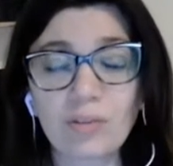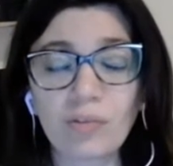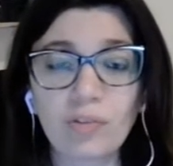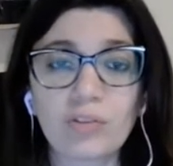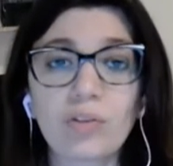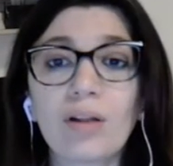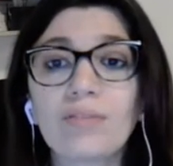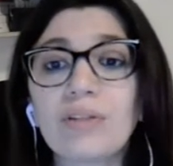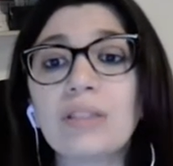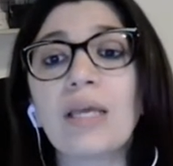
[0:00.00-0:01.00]
if we
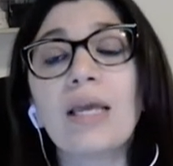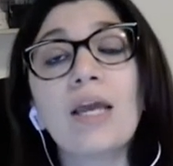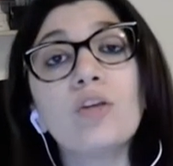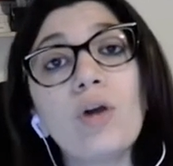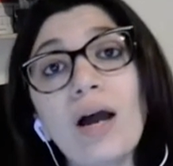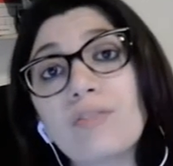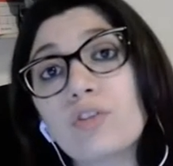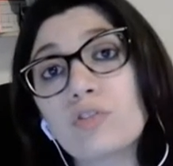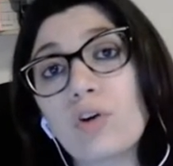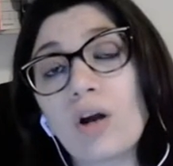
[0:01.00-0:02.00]
solve it, you have
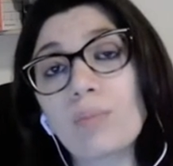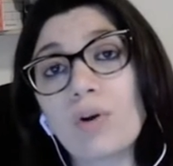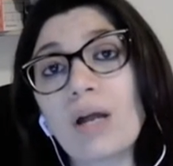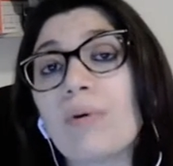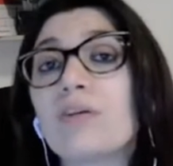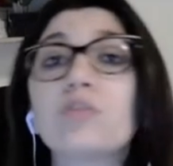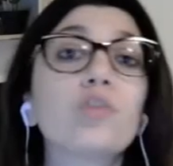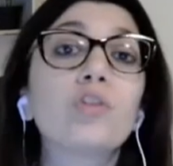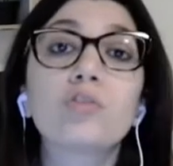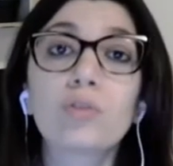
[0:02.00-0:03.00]
to talk more about
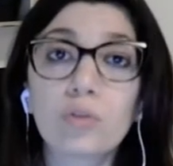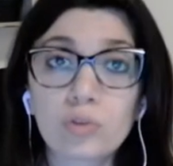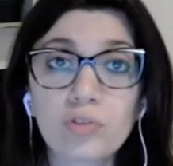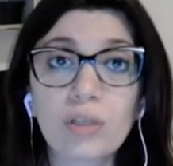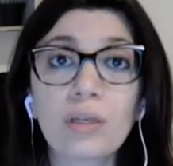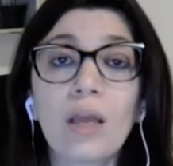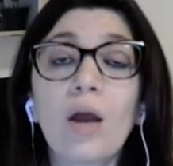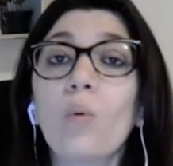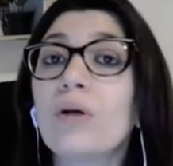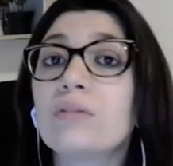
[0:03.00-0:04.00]
your solution.
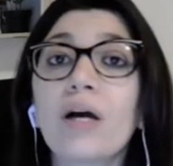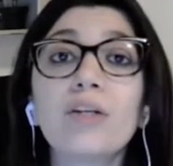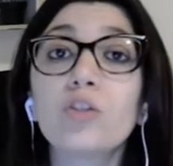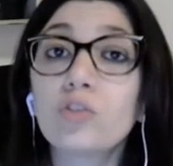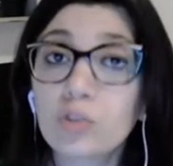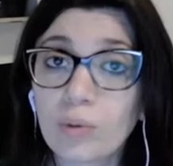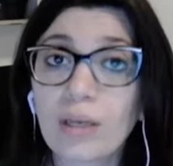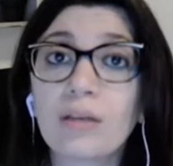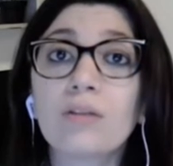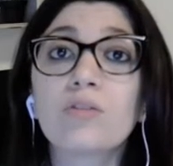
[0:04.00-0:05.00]
What are you
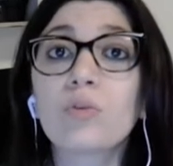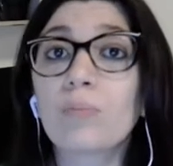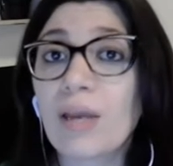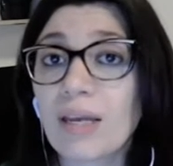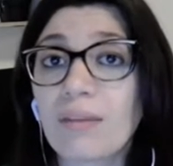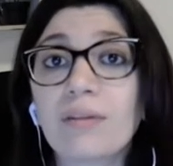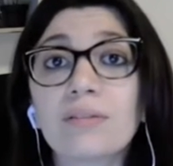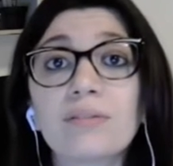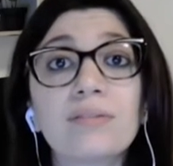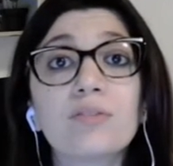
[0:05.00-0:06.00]
doing to make
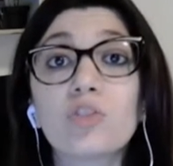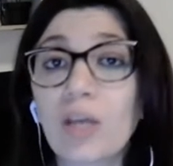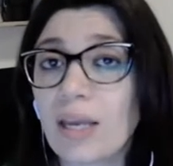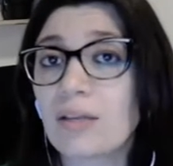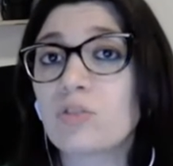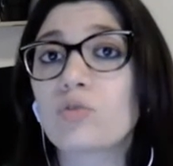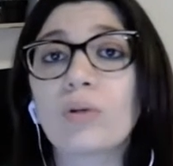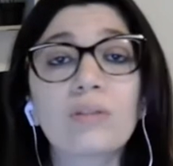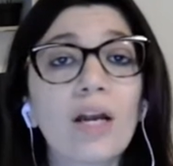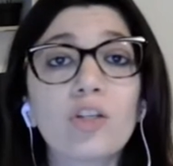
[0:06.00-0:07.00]
this change?
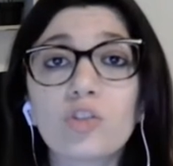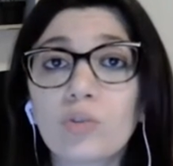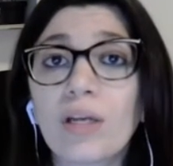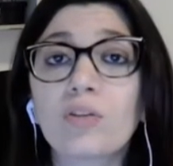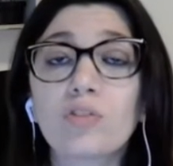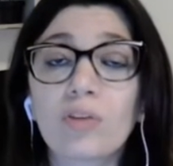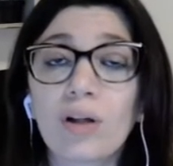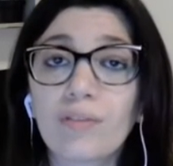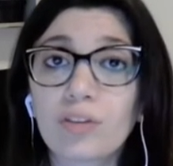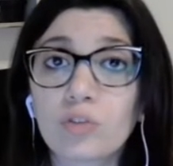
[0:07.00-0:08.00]
What are you doing to
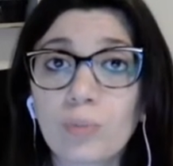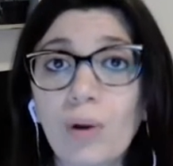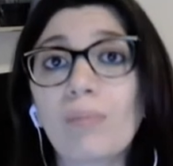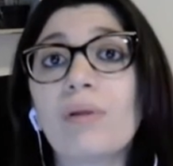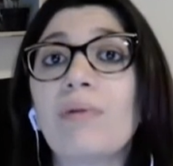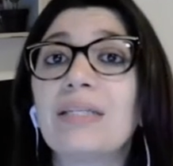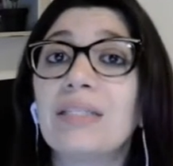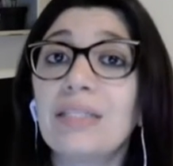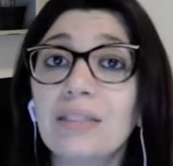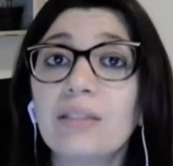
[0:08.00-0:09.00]
solve this problem? And
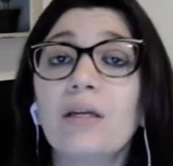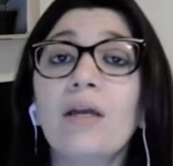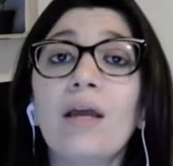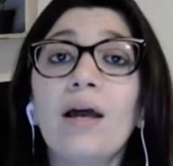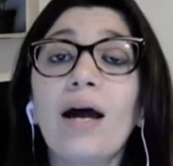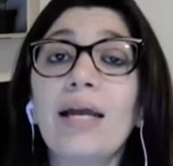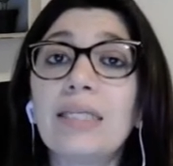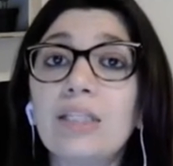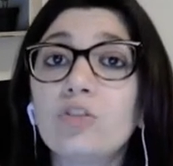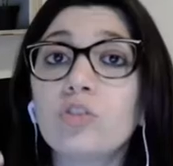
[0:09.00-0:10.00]
here I
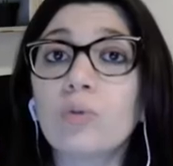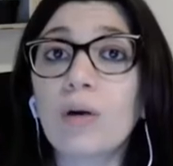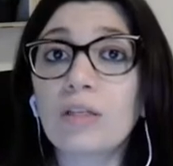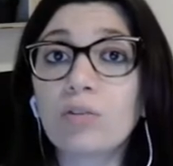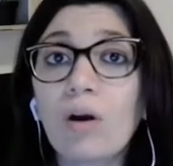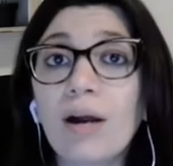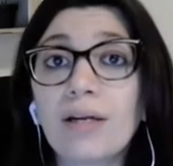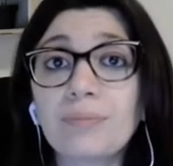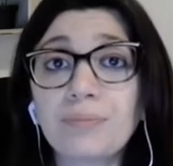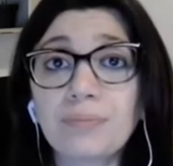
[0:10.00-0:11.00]
need you, when you are